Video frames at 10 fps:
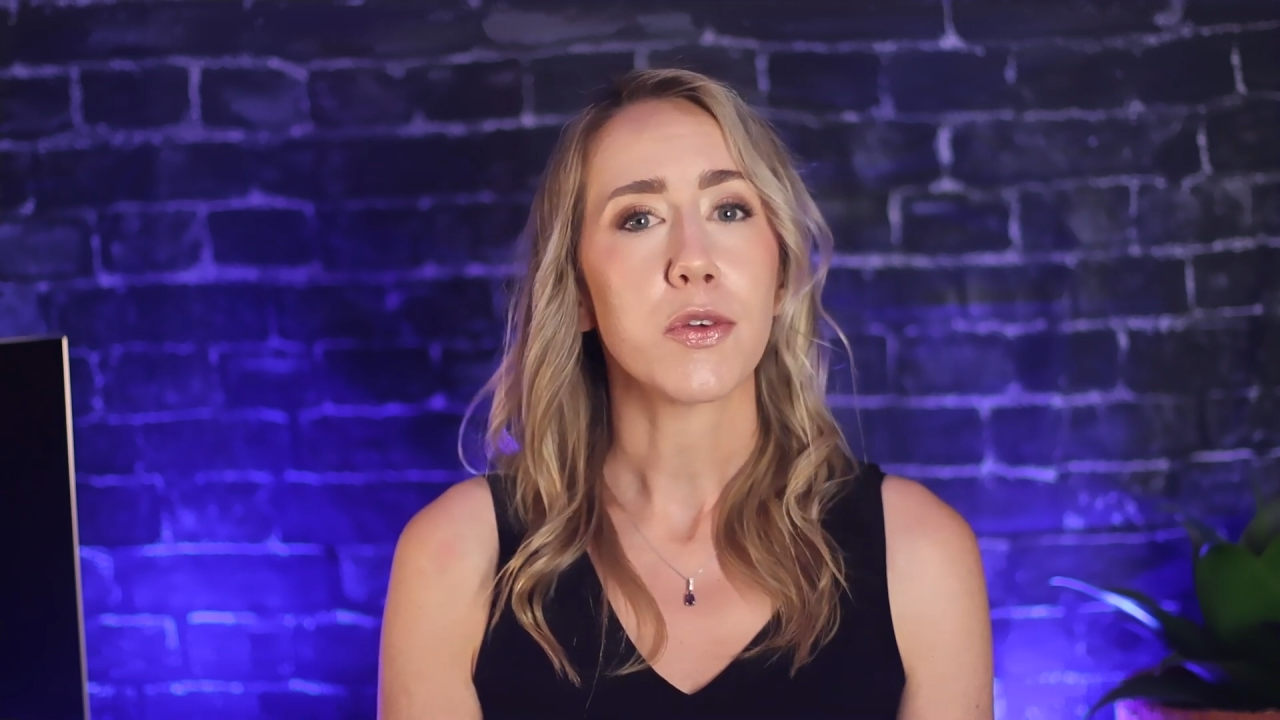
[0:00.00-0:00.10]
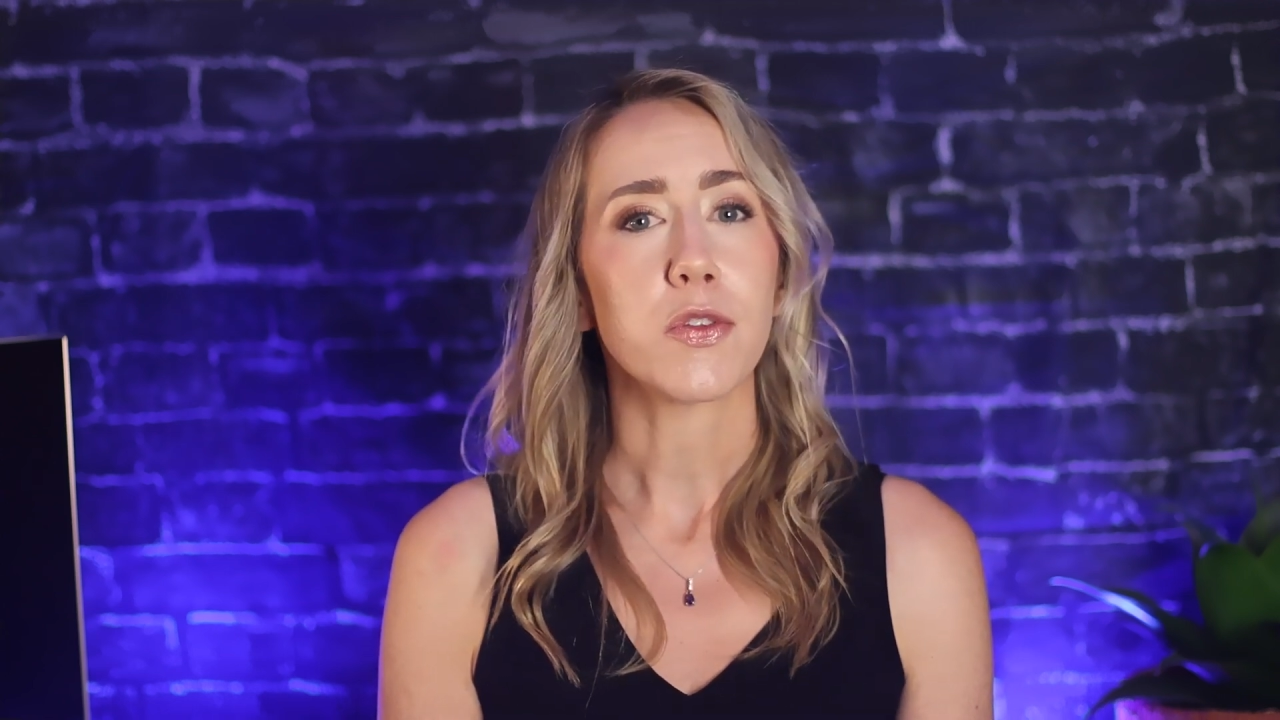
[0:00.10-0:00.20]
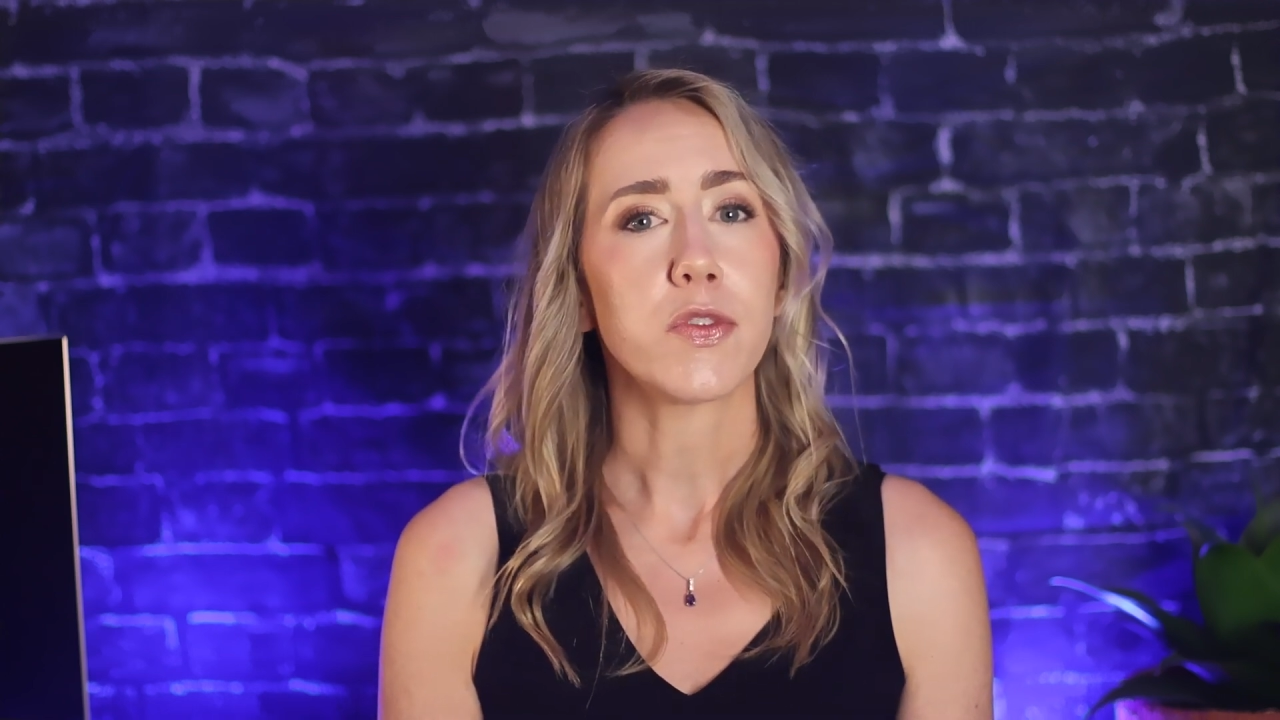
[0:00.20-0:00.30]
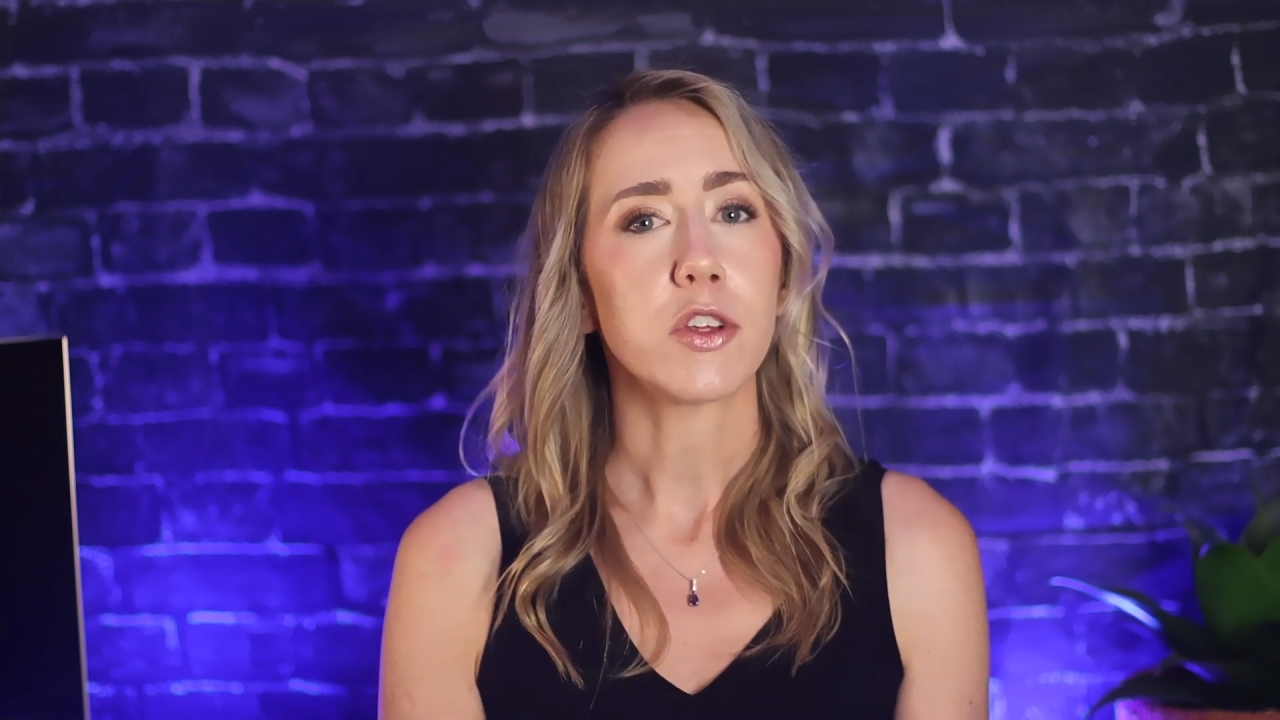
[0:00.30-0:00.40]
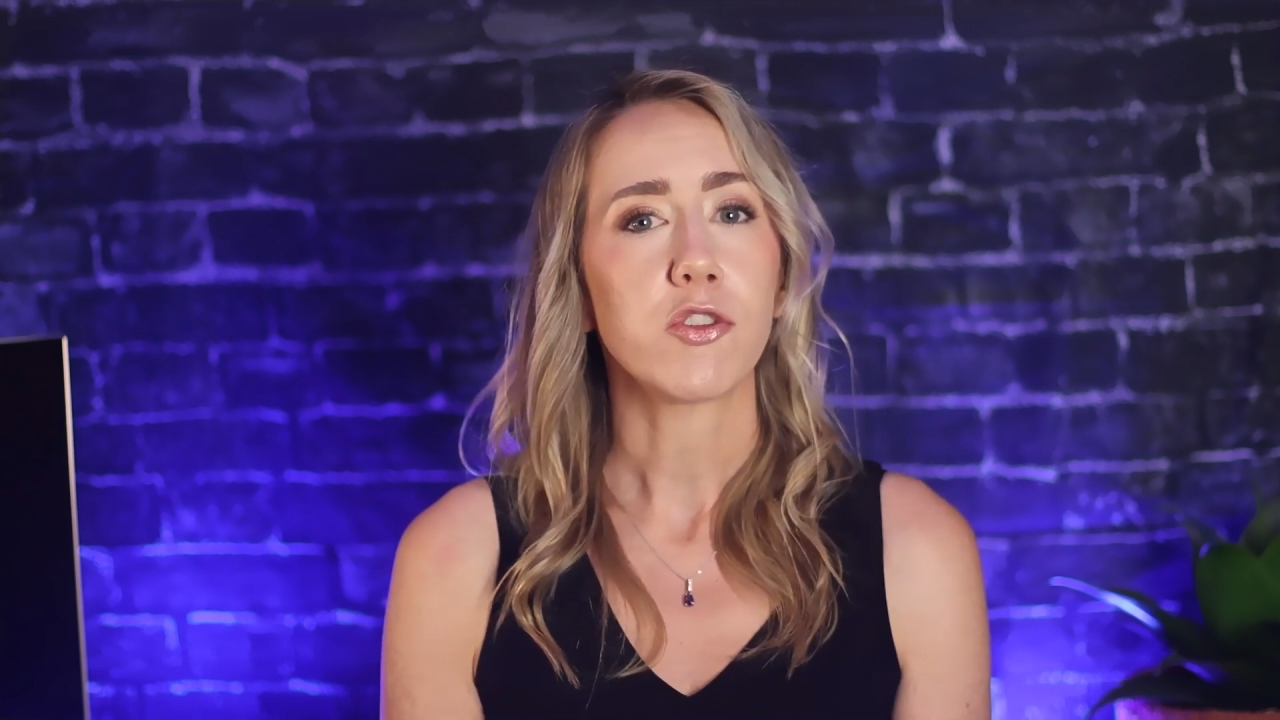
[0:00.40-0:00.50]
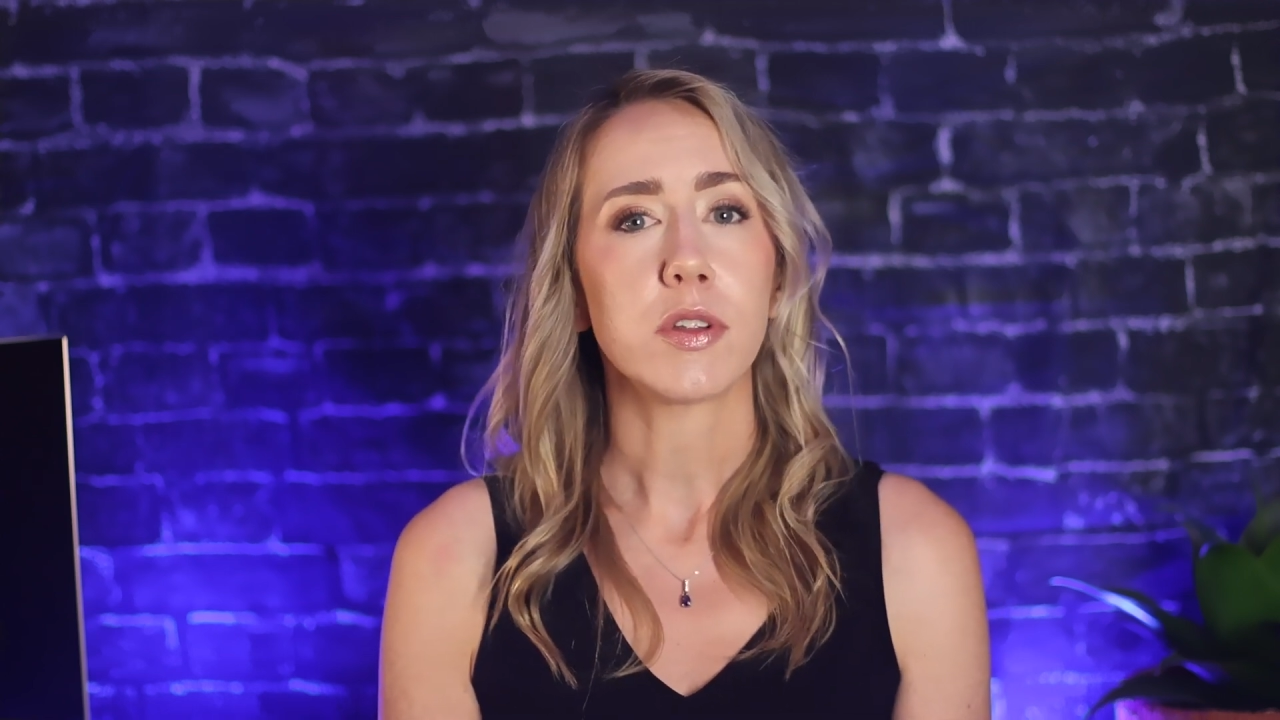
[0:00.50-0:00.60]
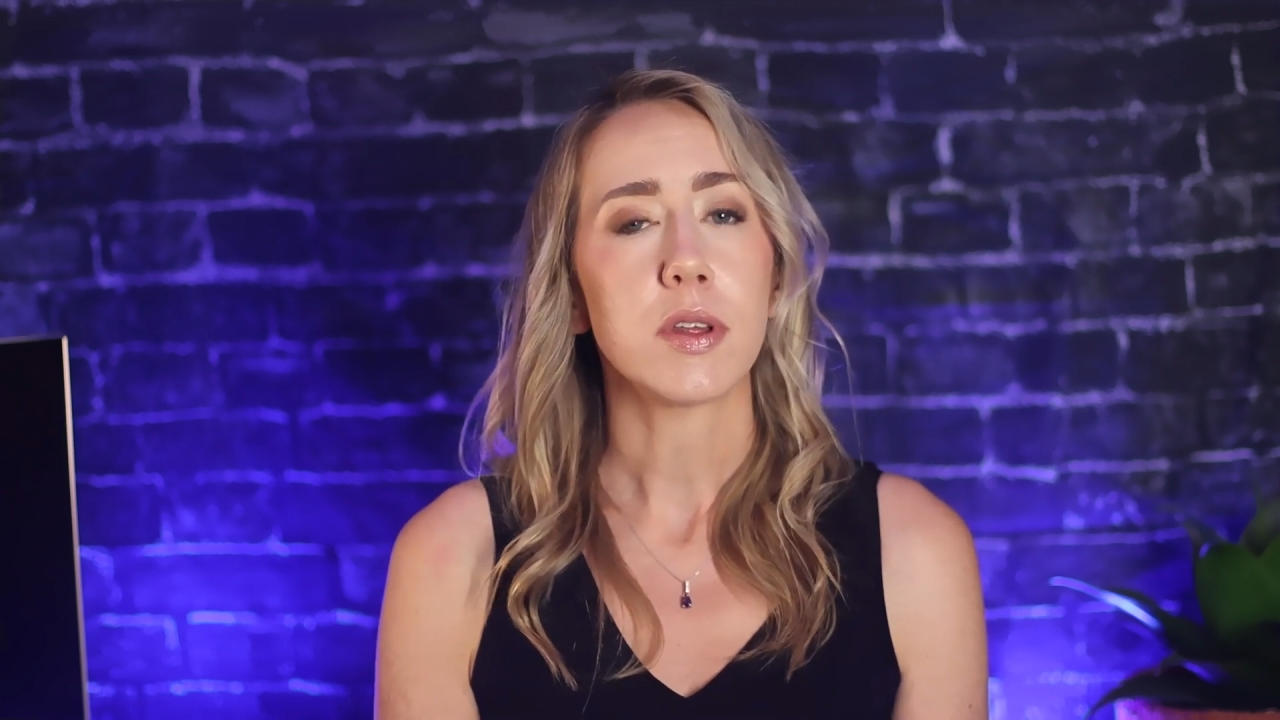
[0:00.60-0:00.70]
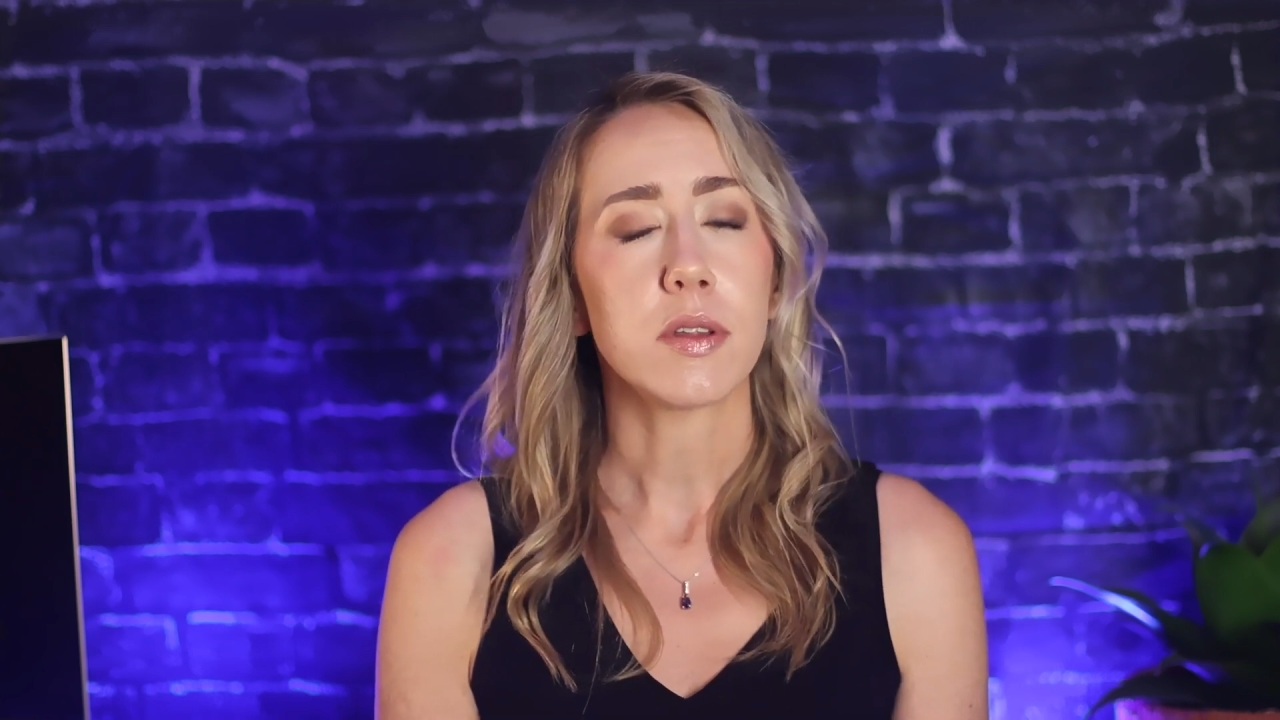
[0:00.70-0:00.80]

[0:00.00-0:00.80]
those finishing